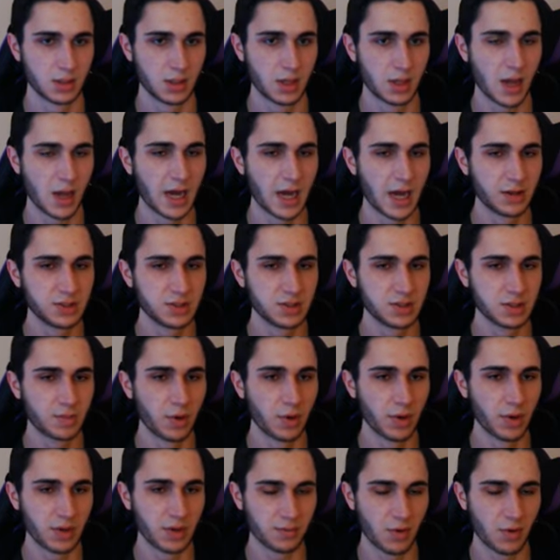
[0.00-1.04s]
I don't do the
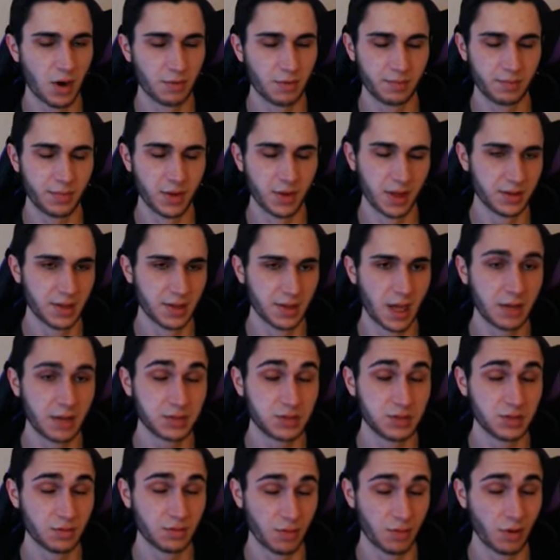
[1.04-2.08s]

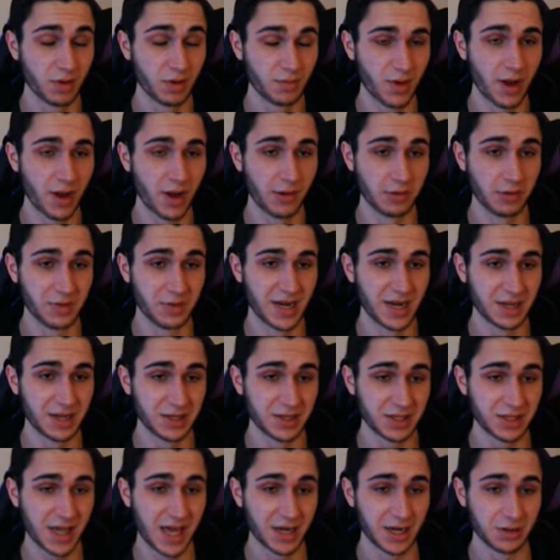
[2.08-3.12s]
rolling ballroom in any of the
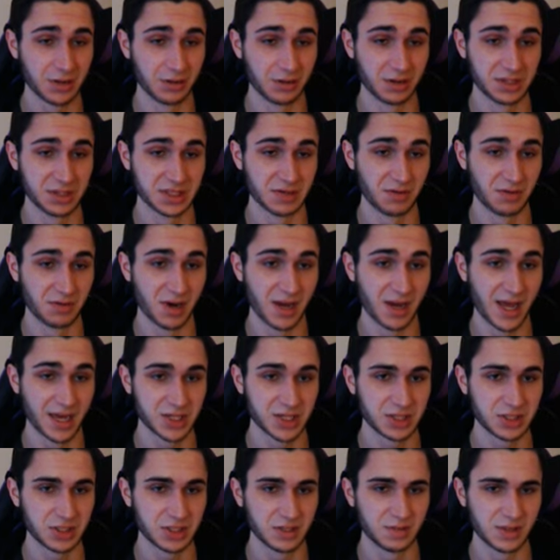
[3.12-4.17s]
categories I run
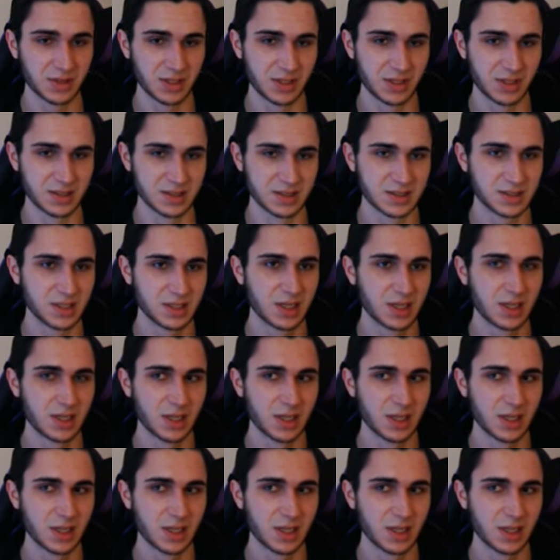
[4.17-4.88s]
actually because